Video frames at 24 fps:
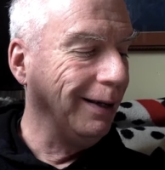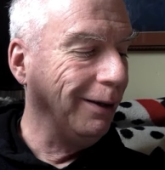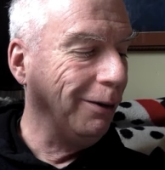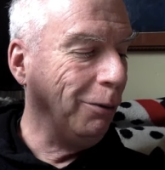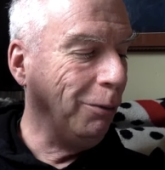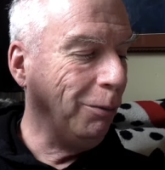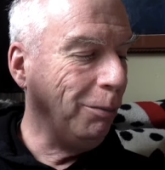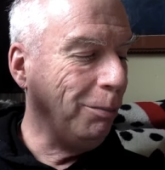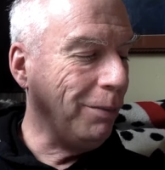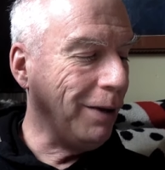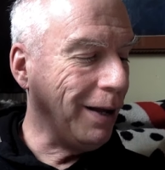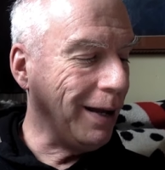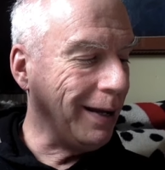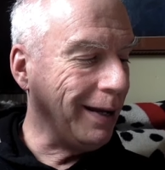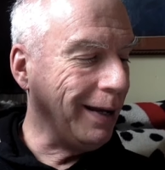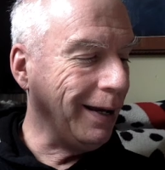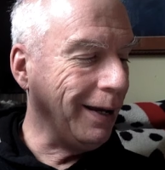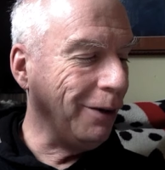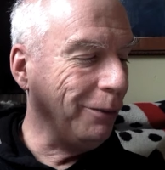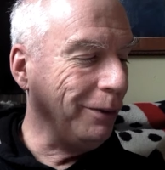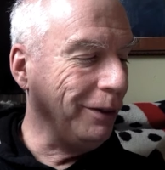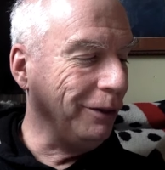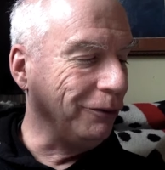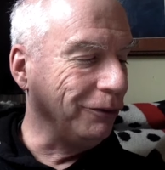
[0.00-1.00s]
Oh my,
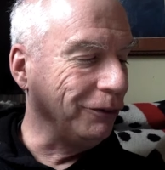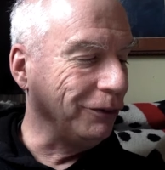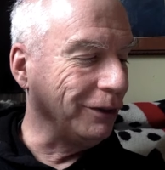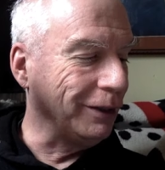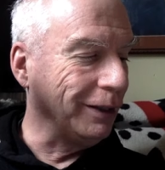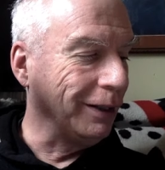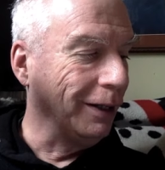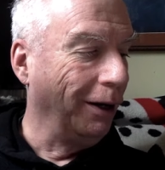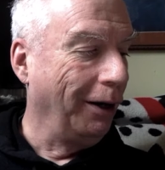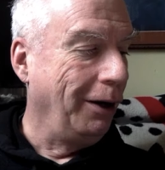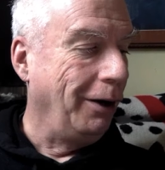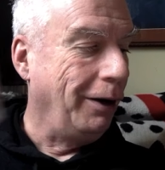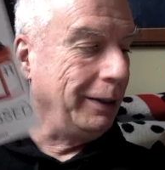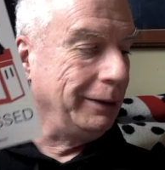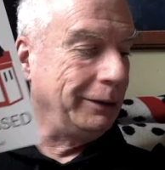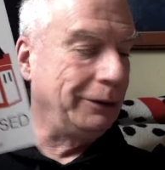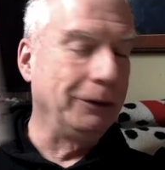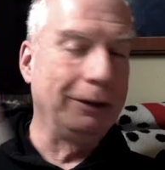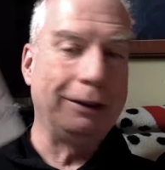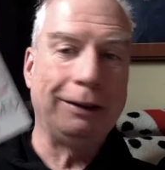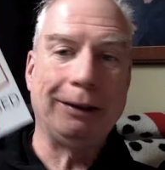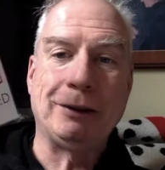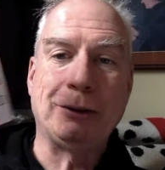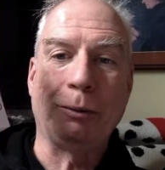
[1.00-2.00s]
how interesting. All right,
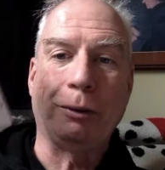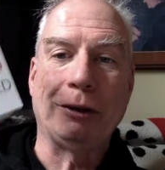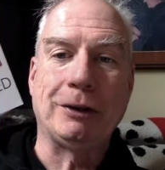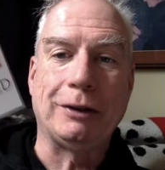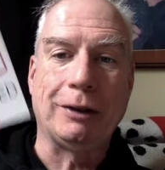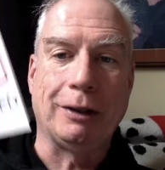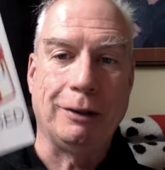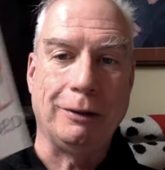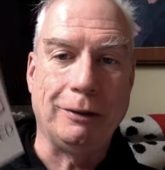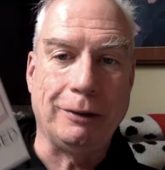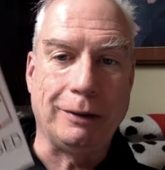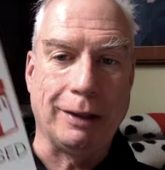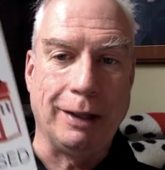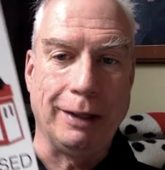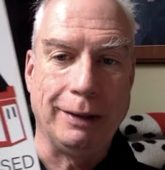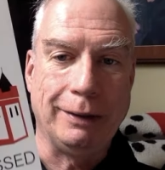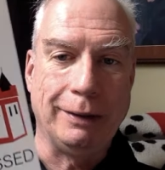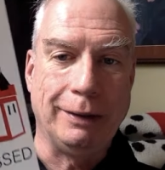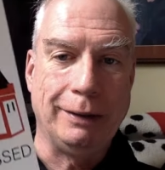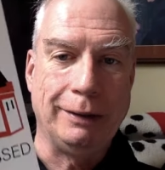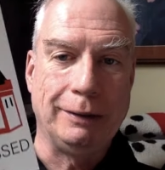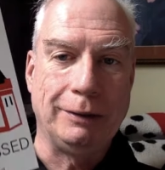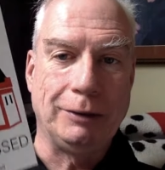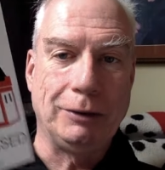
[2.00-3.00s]
so this is what it's going to look like.
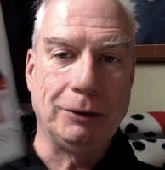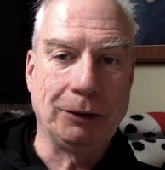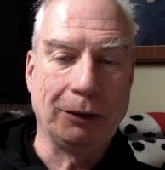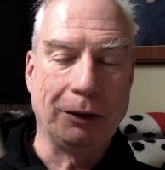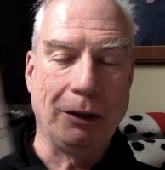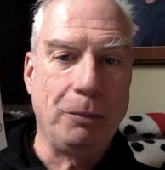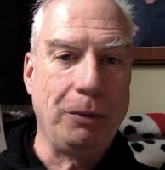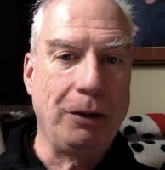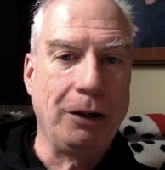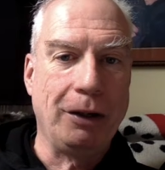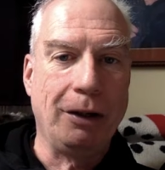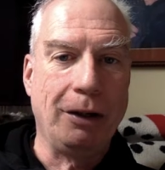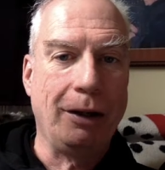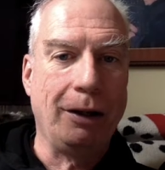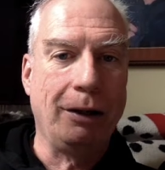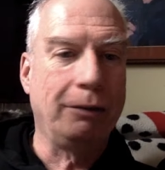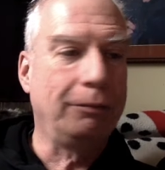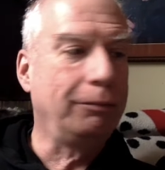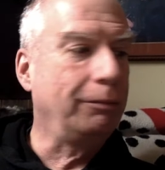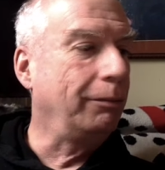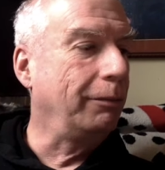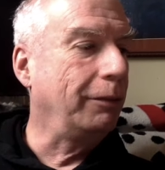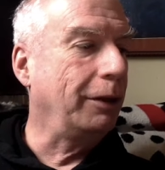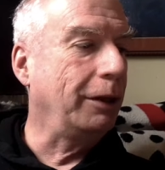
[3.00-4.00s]
It's just going to be a, a,
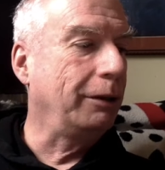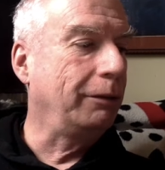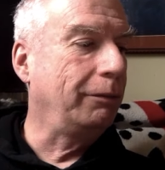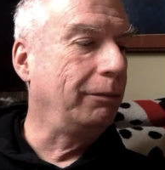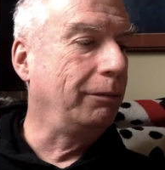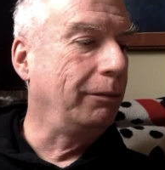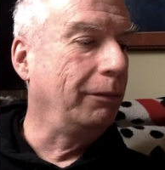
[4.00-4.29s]
a